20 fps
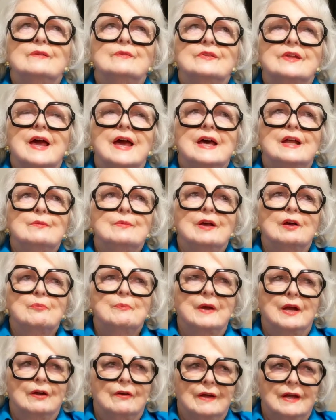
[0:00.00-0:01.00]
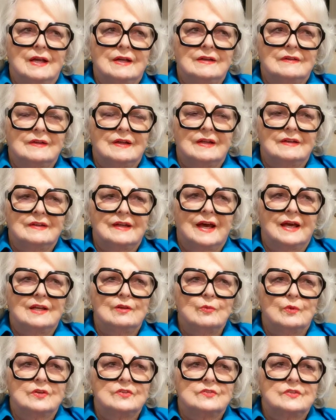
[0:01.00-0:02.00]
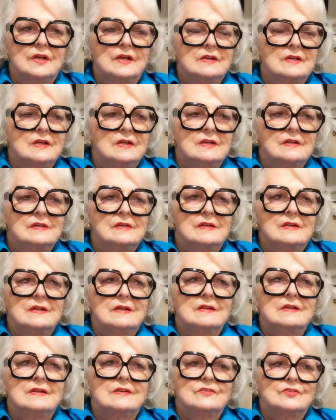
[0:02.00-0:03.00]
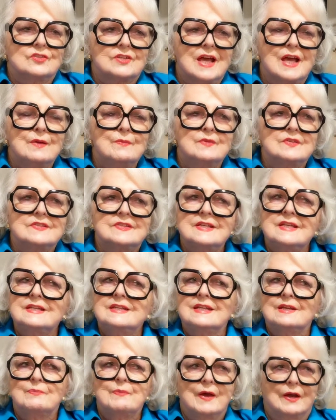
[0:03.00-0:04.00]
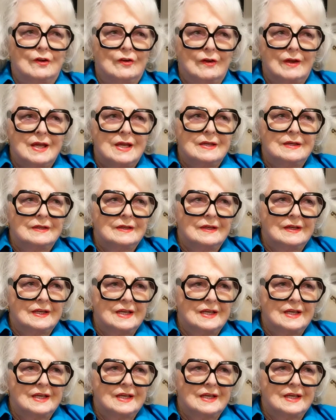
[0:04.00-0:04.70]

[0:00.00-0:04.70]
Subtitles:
was Annabelle Perry. And Daddy was James Sidney Perry.